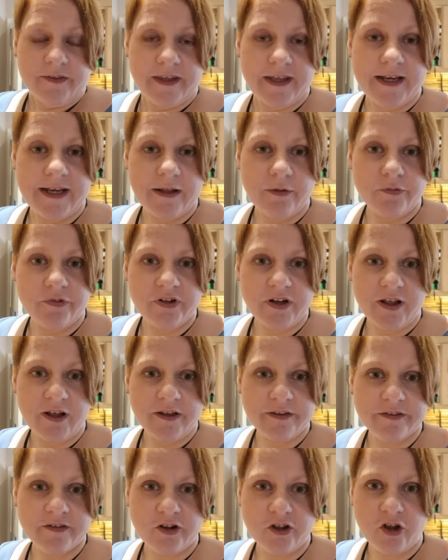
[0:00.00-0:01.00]
They announced
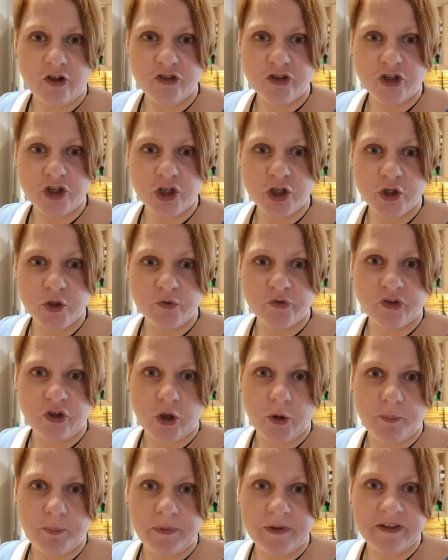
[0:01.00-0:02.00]
last night on the news
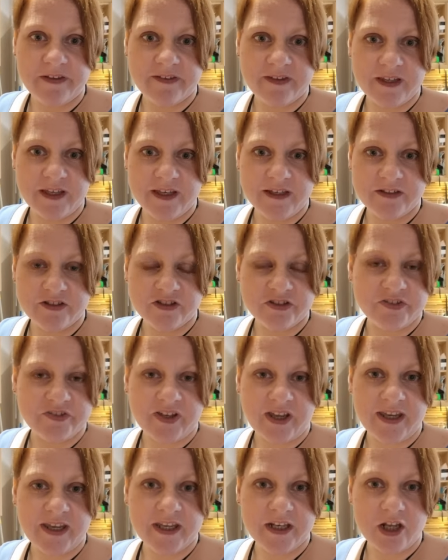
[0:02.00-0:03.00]
that obesity is
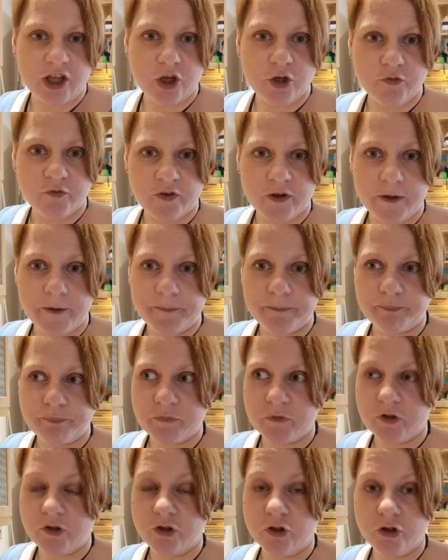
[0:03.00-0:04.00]
just taking over.
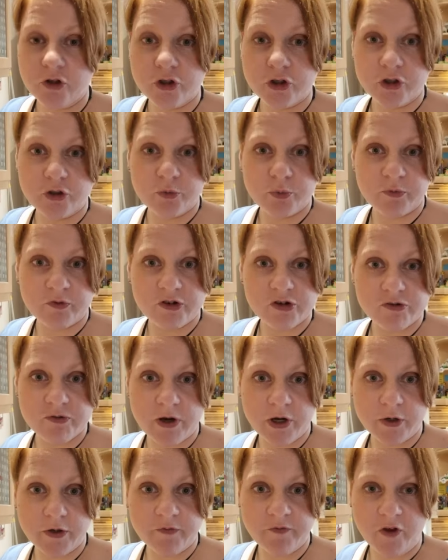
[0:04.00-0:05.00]
Not good with
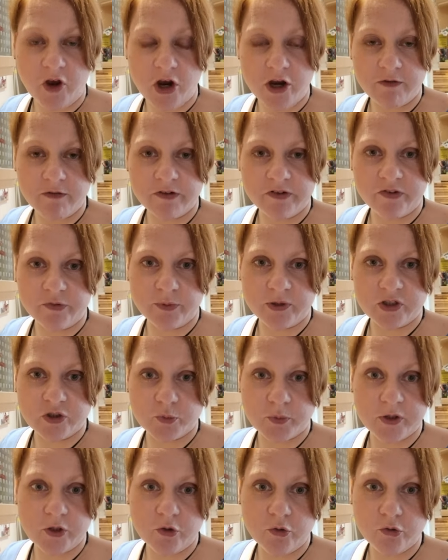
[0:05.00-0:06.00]
coronavirus,
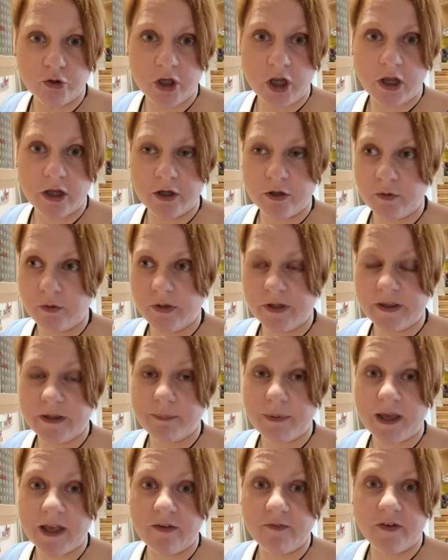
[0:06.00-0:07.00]
which we all know
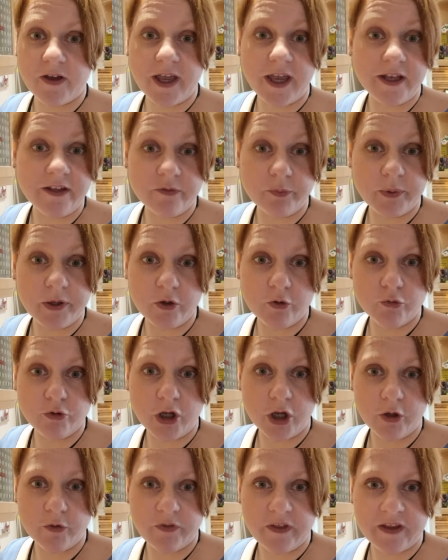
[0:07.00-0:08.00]
in the back of our heads. We
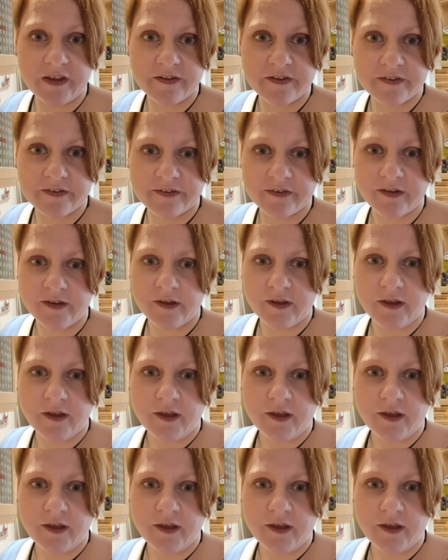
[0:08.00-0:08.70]
all know this.